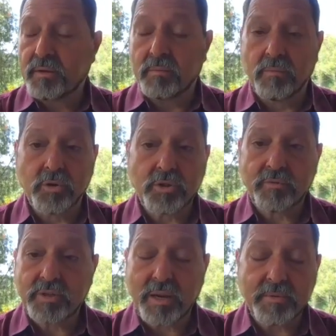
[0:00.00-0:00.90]
Most of
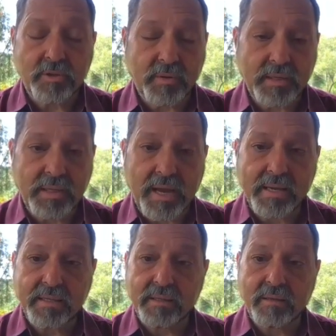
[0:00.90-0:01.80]
the time it's really
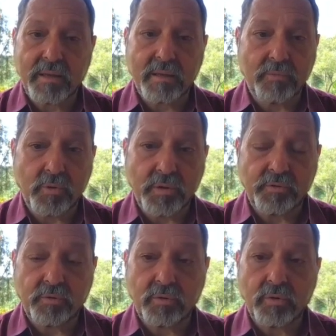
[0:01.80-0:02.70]
light and
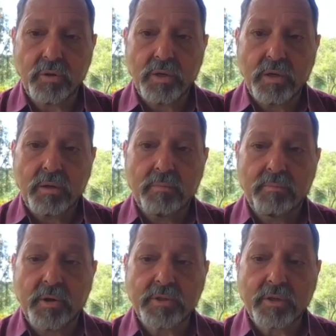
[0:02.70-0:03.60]
beautiful,
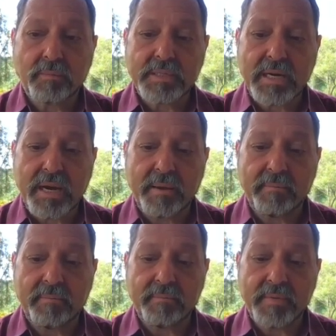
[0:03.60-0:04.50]
but
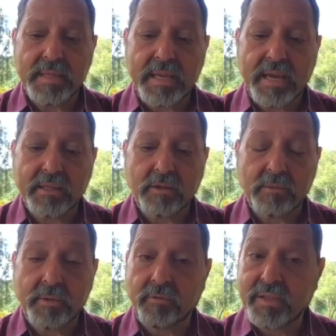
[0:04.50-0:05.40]
sometimes they had a
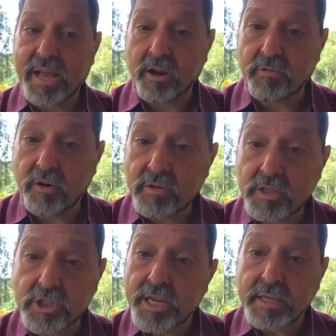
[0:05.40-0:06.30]
little bit of lack of
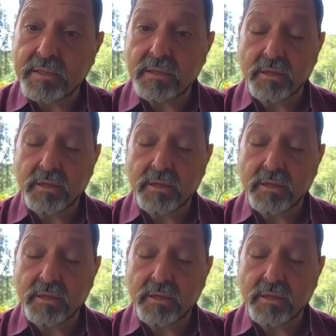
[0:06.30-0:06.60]
oxygen,